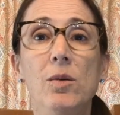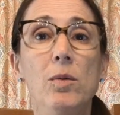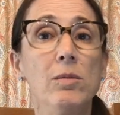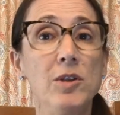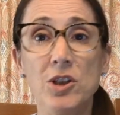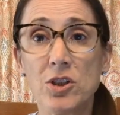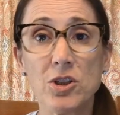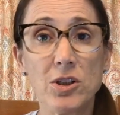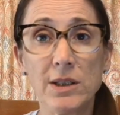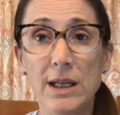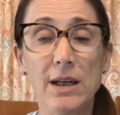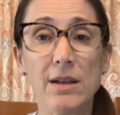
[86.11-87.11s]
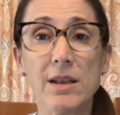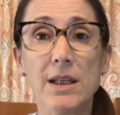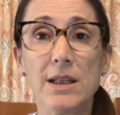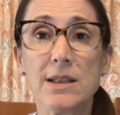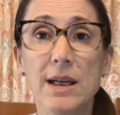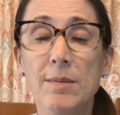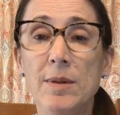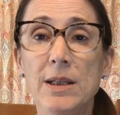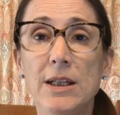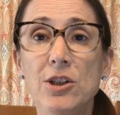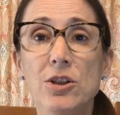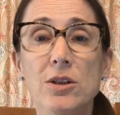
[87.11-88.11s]
when we just do a healthy
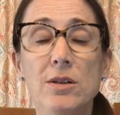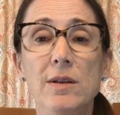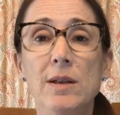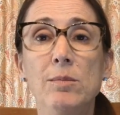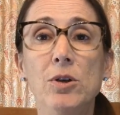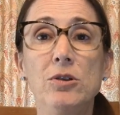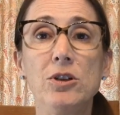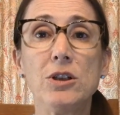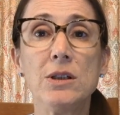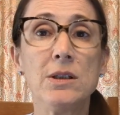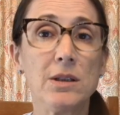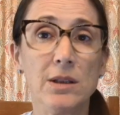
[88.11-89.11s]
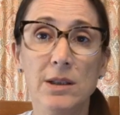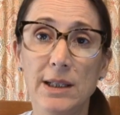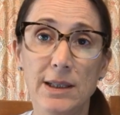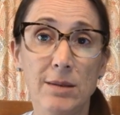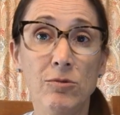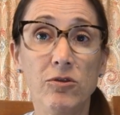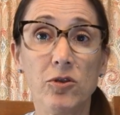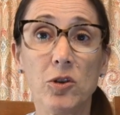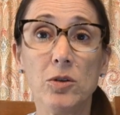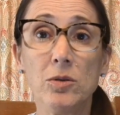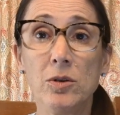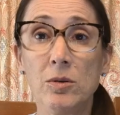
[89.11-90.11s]
examination of the emotions and let them
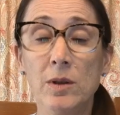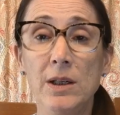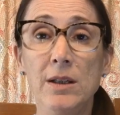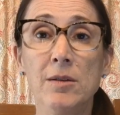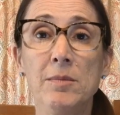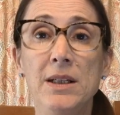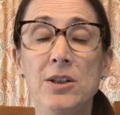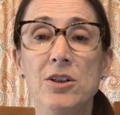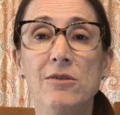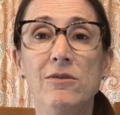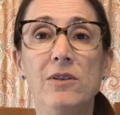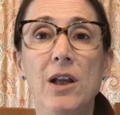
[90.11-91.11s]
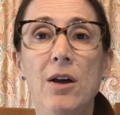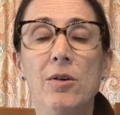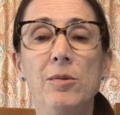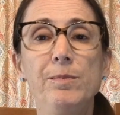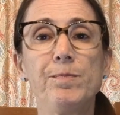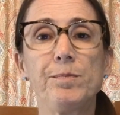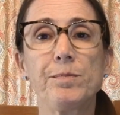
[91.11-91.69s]
flow the way they're meant to flow.